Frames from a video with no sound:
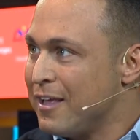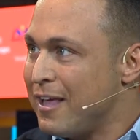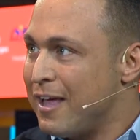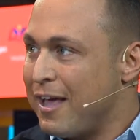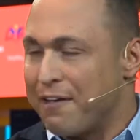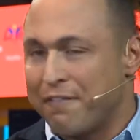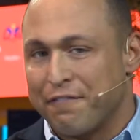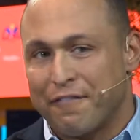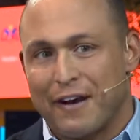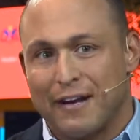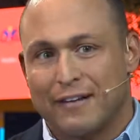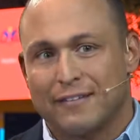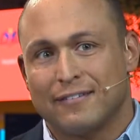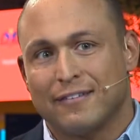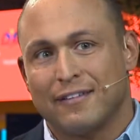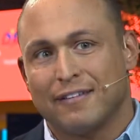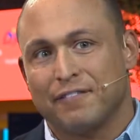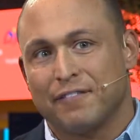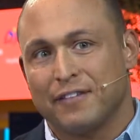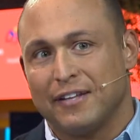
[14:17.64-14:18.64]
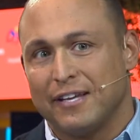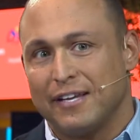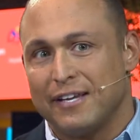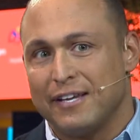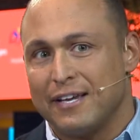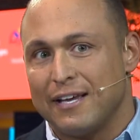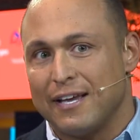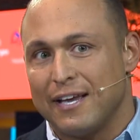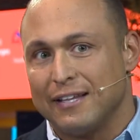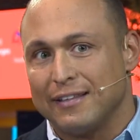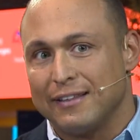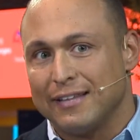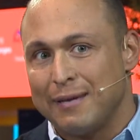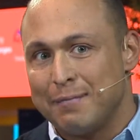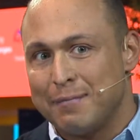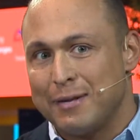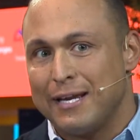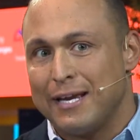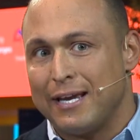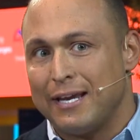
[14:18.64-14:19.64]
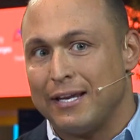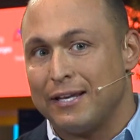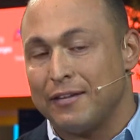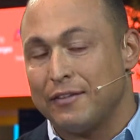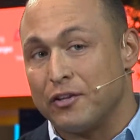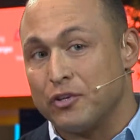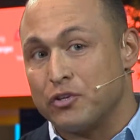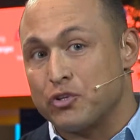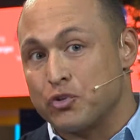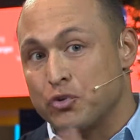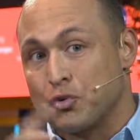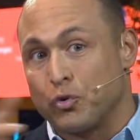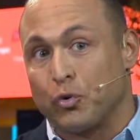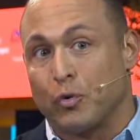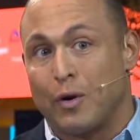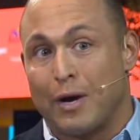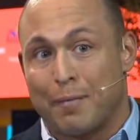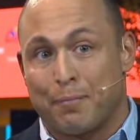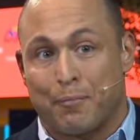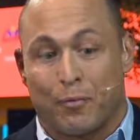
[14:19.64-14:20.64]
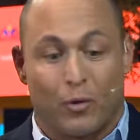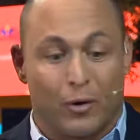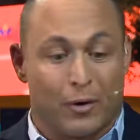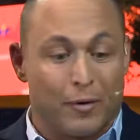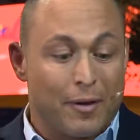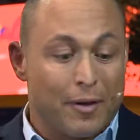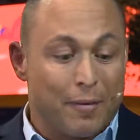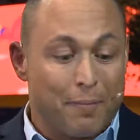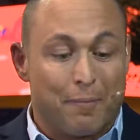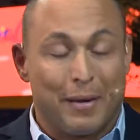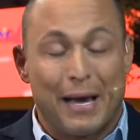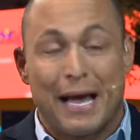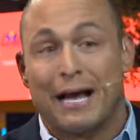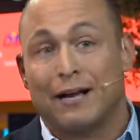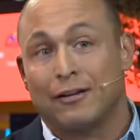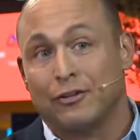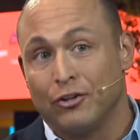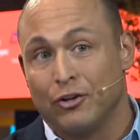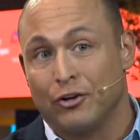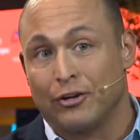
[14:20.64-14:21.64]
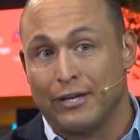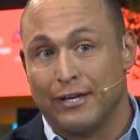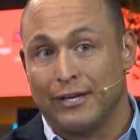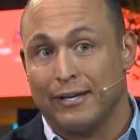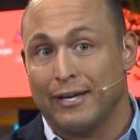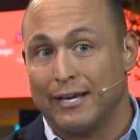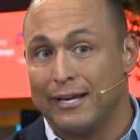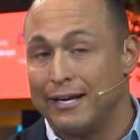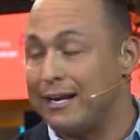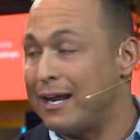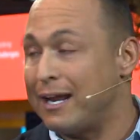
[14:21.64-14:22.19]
effectively eliminating the true up or back looking in an